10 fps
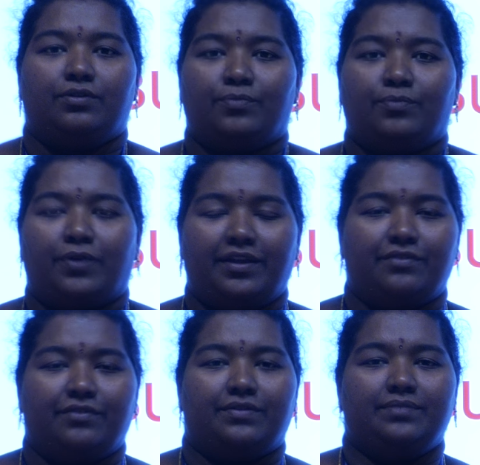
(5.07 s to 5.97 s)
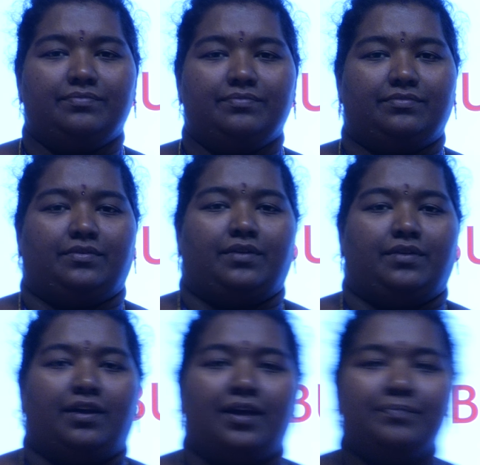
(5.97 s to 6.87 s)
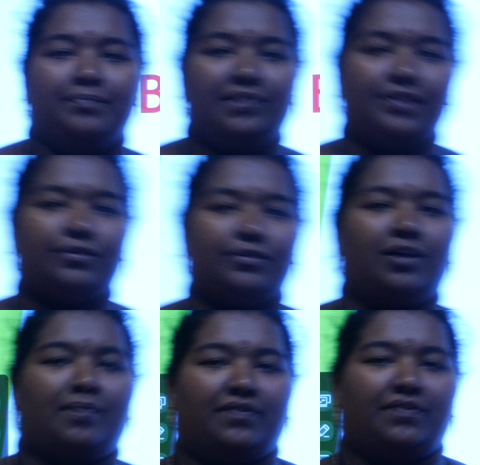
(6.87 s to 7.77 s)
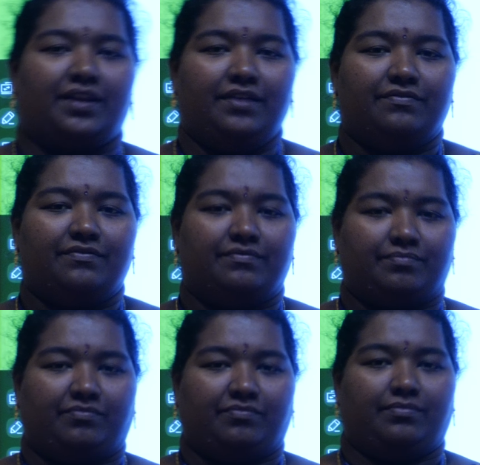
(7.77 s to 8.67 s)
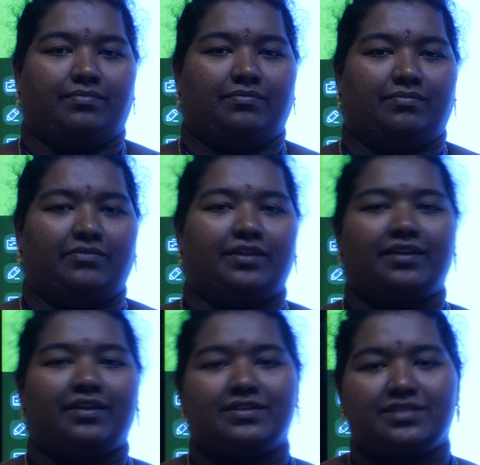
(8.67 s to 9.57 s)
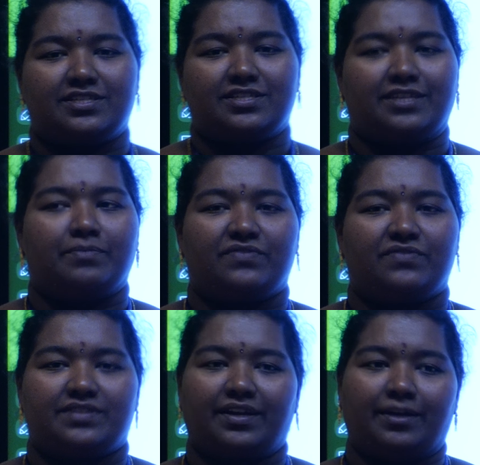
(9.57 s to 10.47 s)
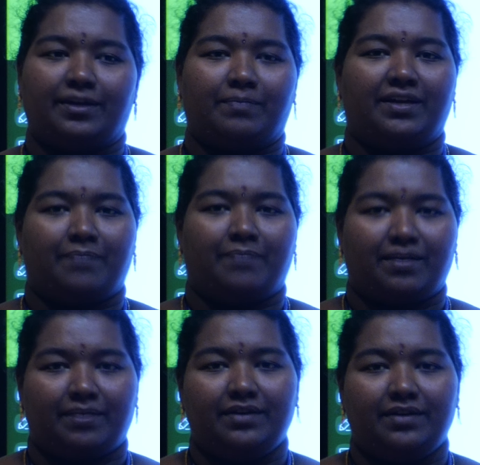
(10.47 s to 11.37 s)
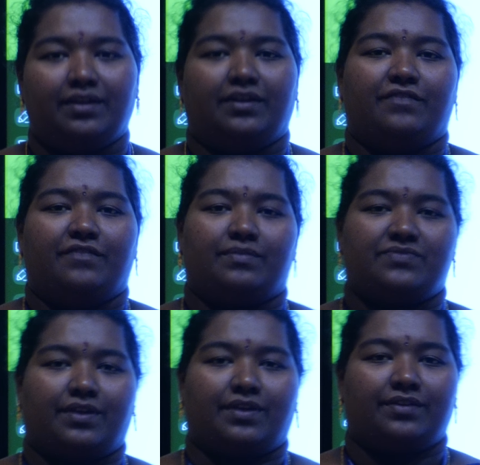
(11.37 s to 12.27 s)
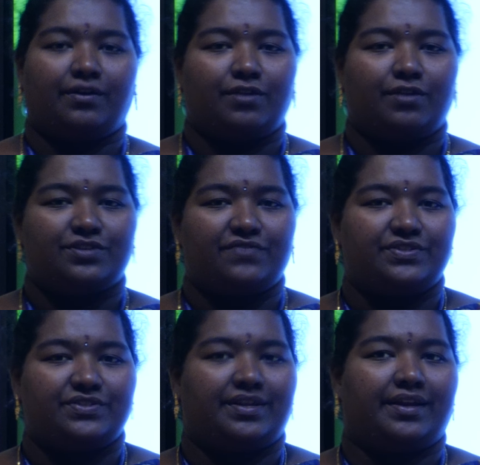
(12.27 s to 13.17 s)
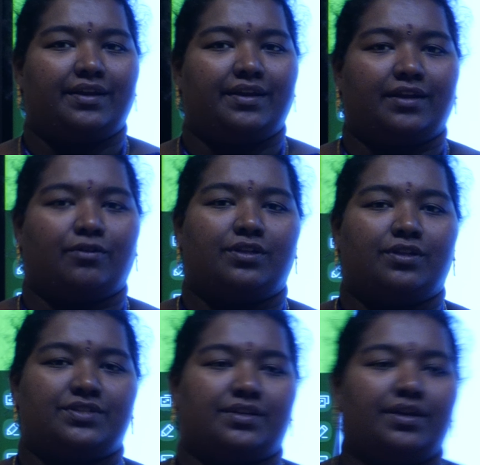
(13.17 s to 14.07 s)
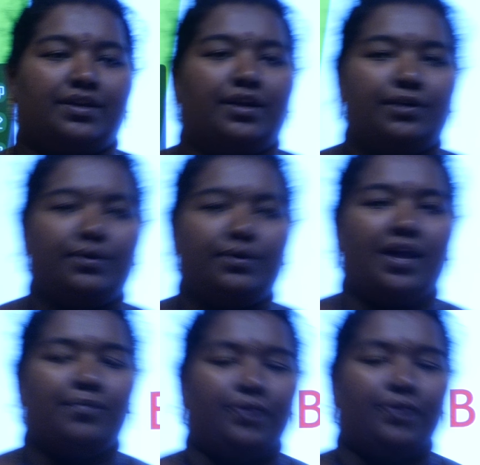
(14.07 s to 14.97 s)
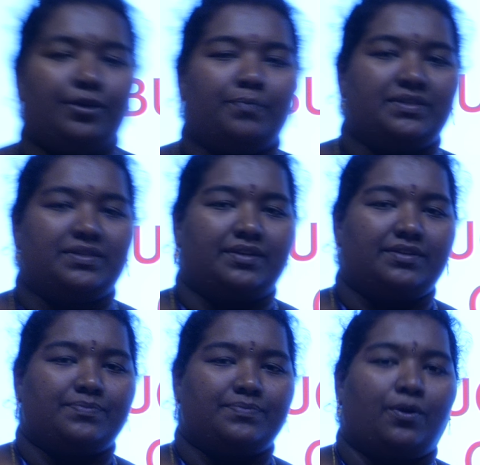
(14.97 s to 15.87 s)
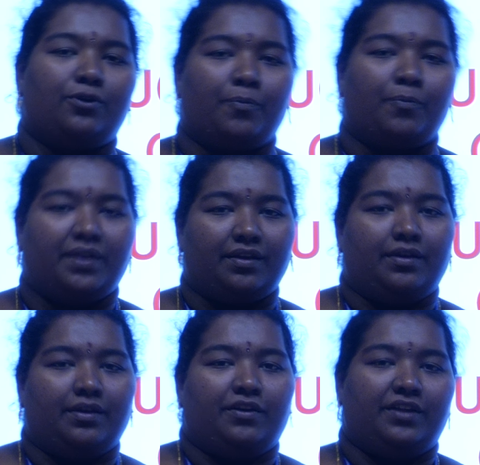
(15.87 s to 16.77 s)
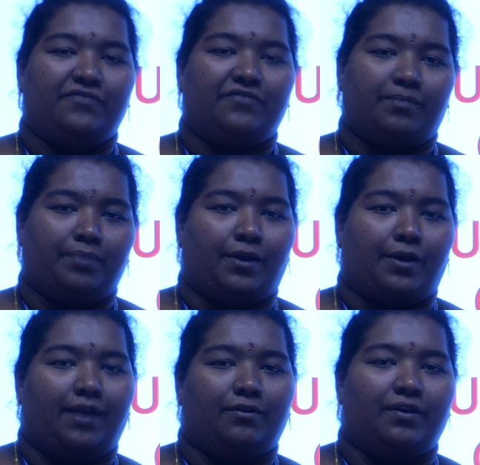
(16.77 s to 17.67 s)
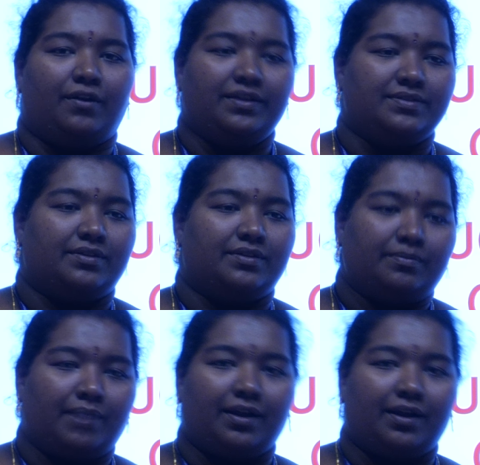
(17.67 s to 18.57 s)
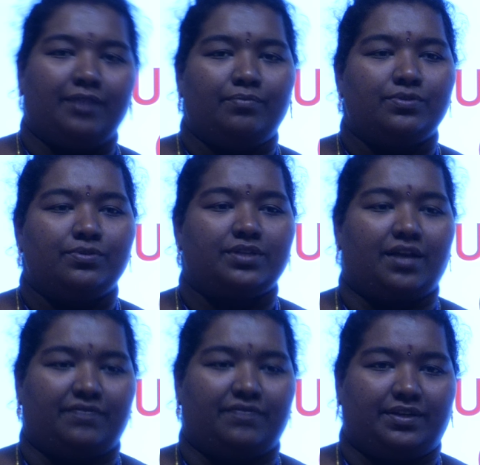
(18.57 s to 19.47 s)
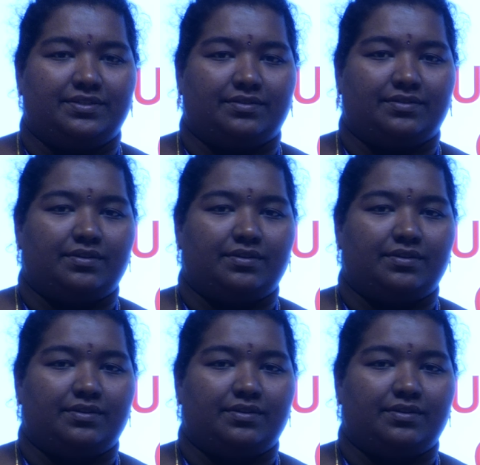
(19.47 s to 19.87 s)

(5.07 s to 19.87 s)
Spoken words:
Good morning everyone. I am Ms.K.K.D.Bhavani, working as Assistant Professor in Triple Department from Swarnandhra College of Engineering and Technology. Today I am going to present a small topic from power electronics, buck and boost converters.